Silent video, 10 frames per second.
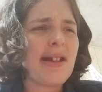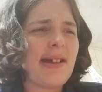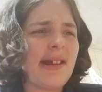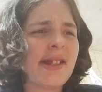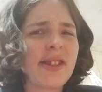
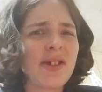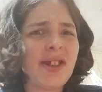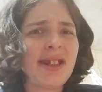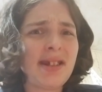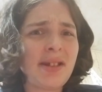It's a good
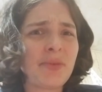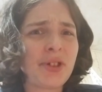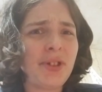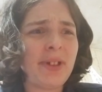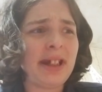thing that we're
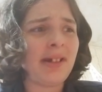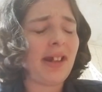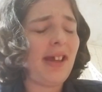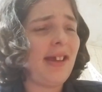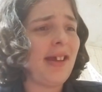doing.
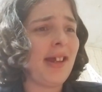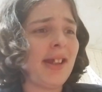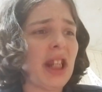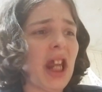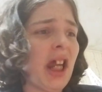
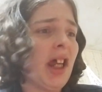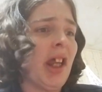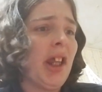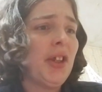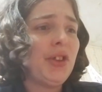And,
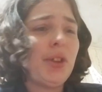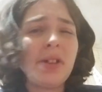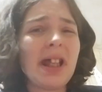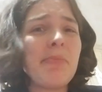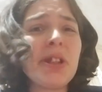you
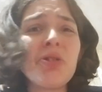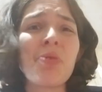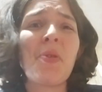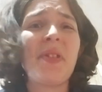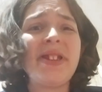claiming you
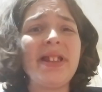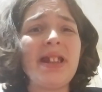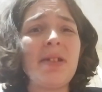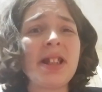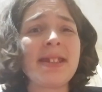wrote the
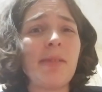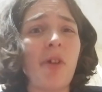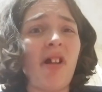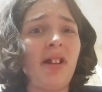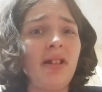
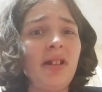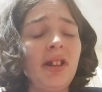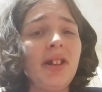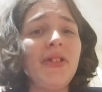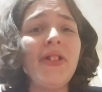DSMR?
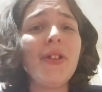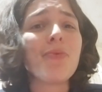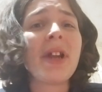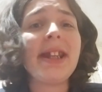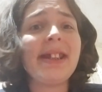You didn't
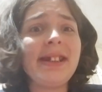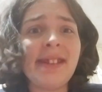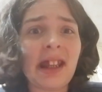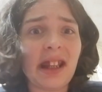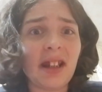write
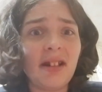anything.